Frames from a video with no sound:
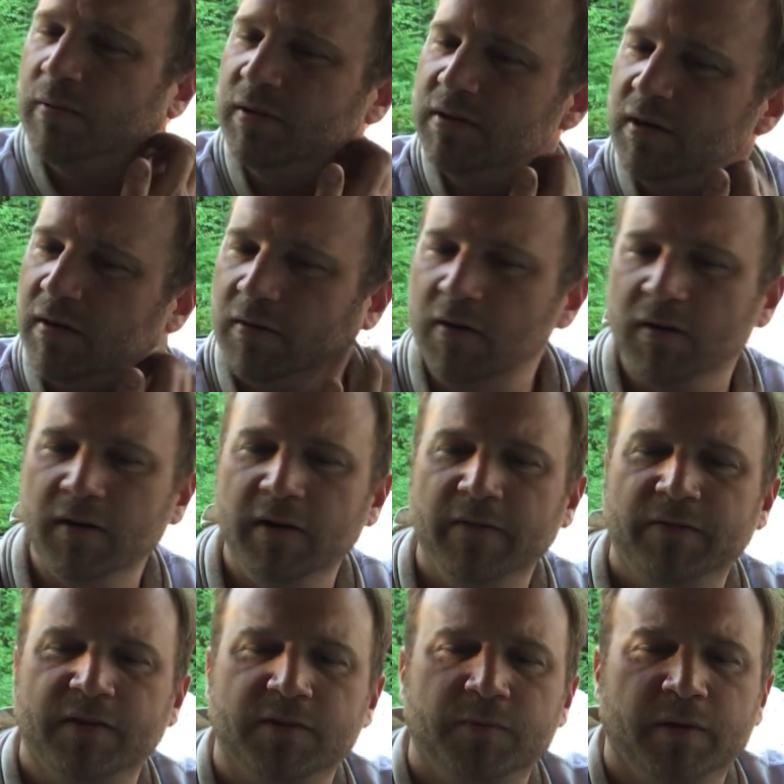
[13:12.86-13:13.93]
with dirt long enough
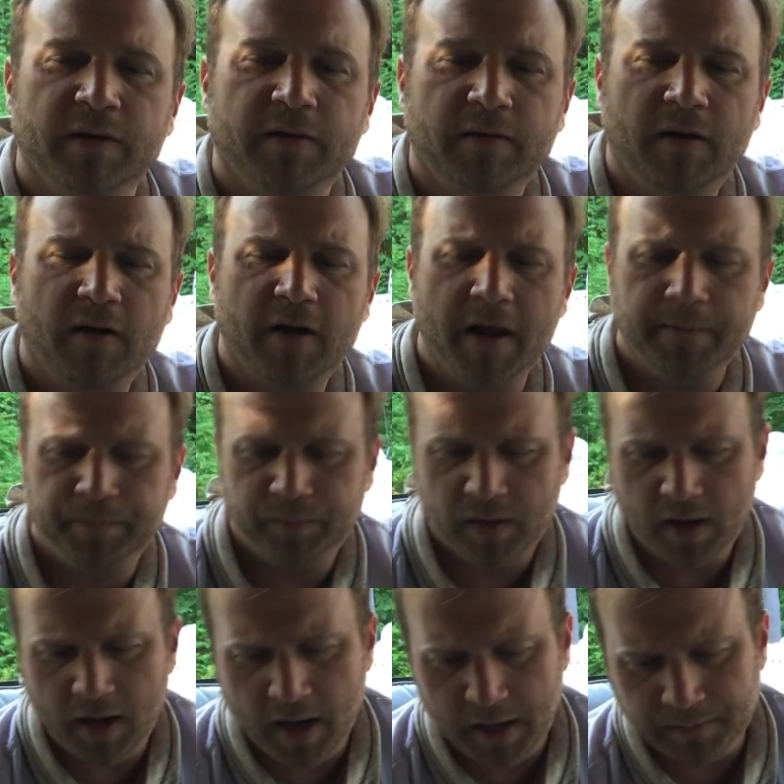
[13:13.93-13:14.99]
this week. Okay,
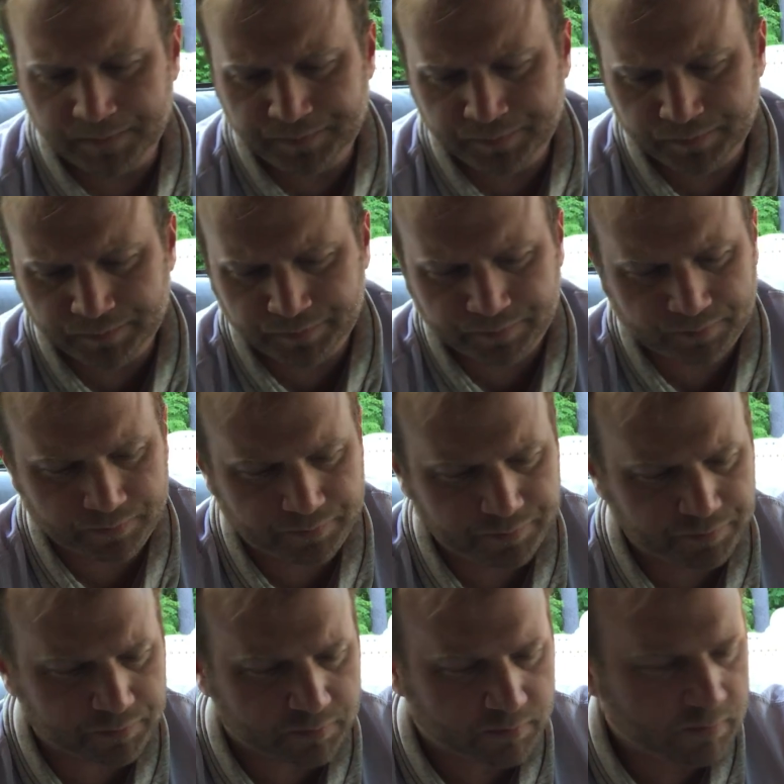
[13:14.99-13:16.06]

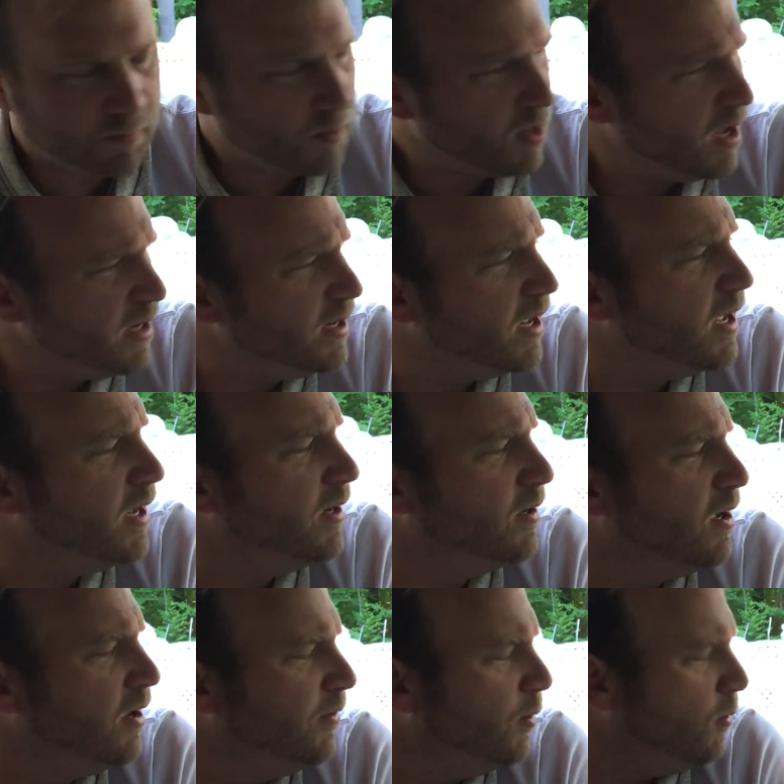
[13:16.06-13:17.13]
head to head
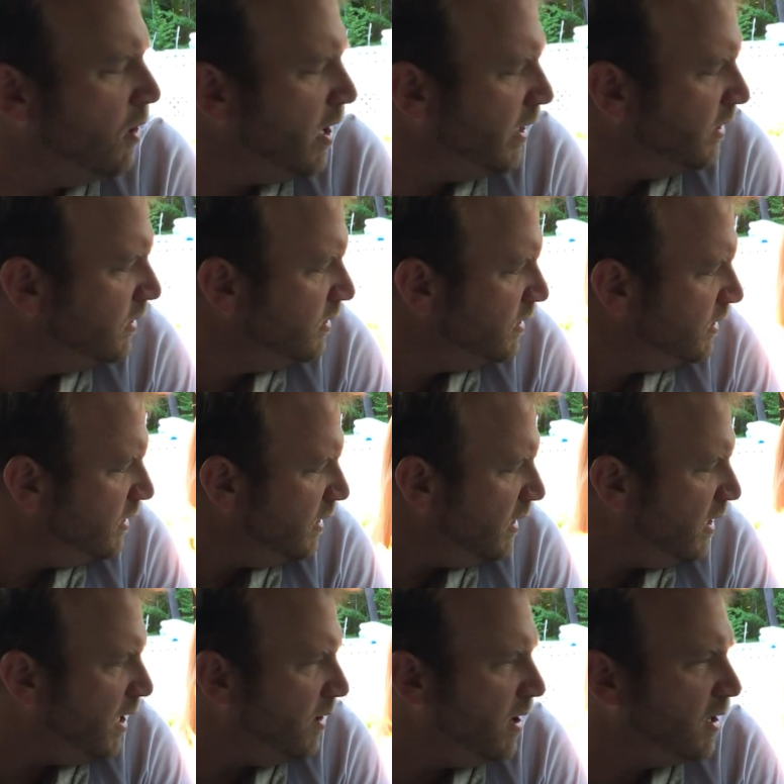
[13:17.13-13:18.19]
on the wine.
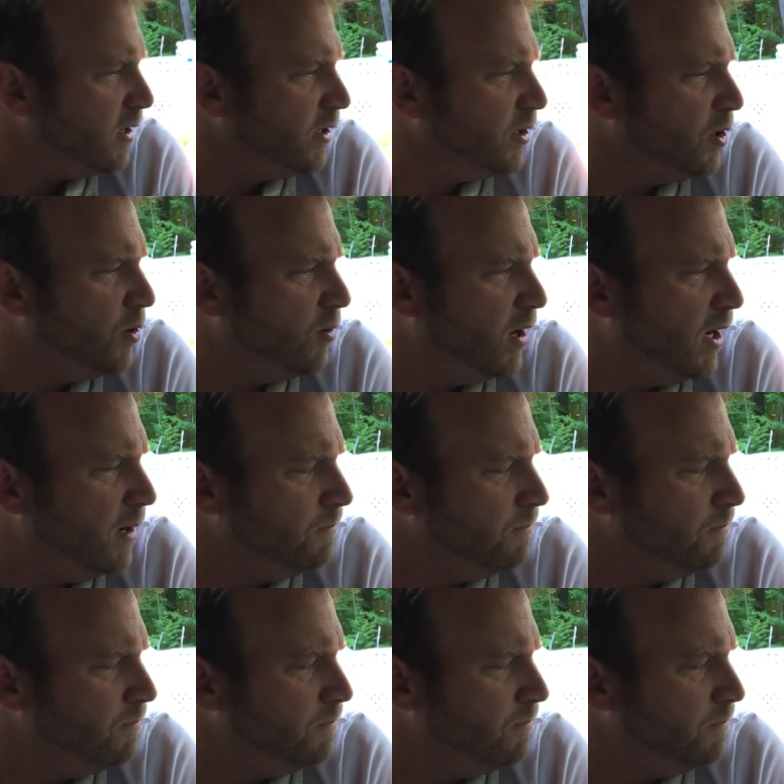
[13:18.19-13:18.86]
I'm gonna go